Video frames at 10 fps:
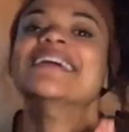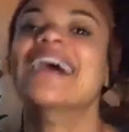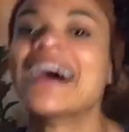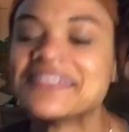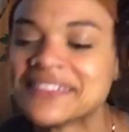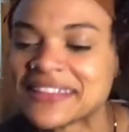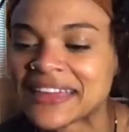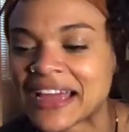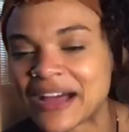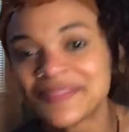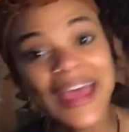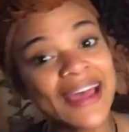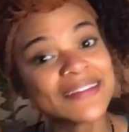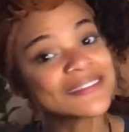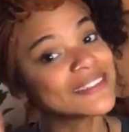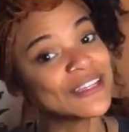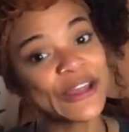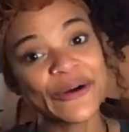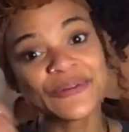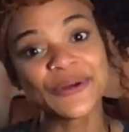I really am. And, you
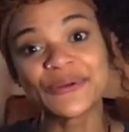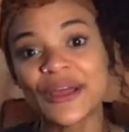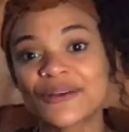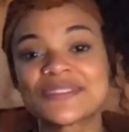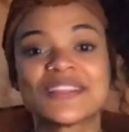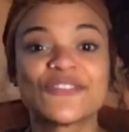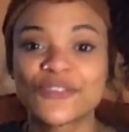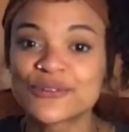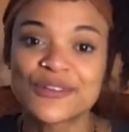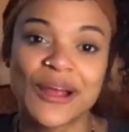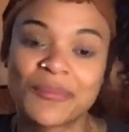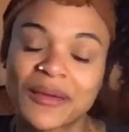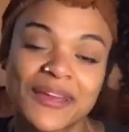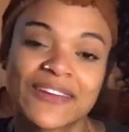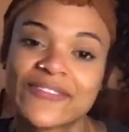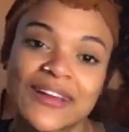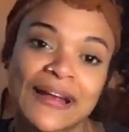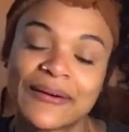know, who knows, in the future I might make a video